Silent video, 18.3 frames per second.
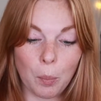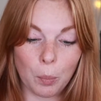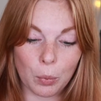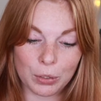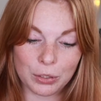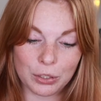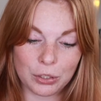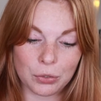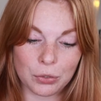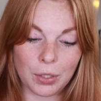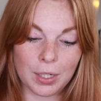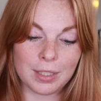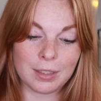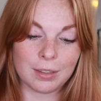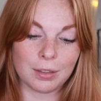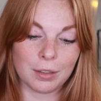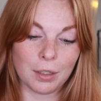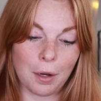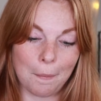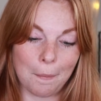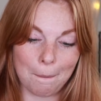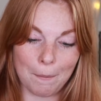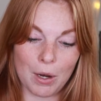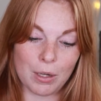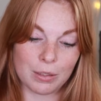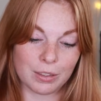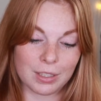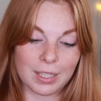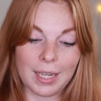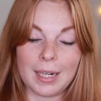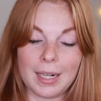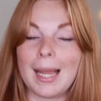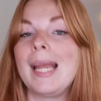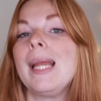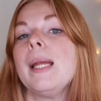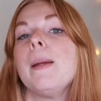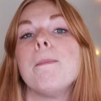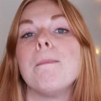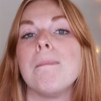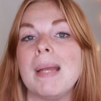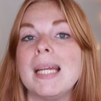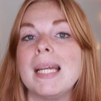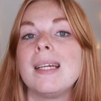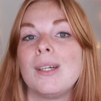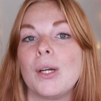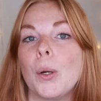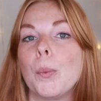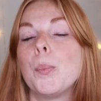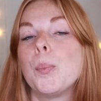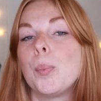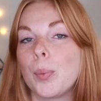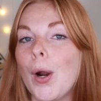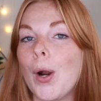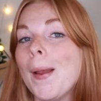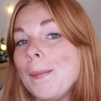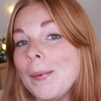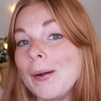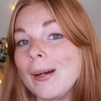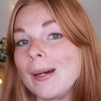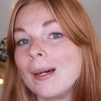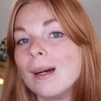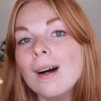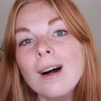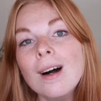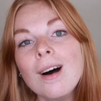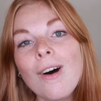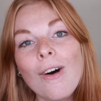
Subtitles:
moisturizer, a mask and a makeup primer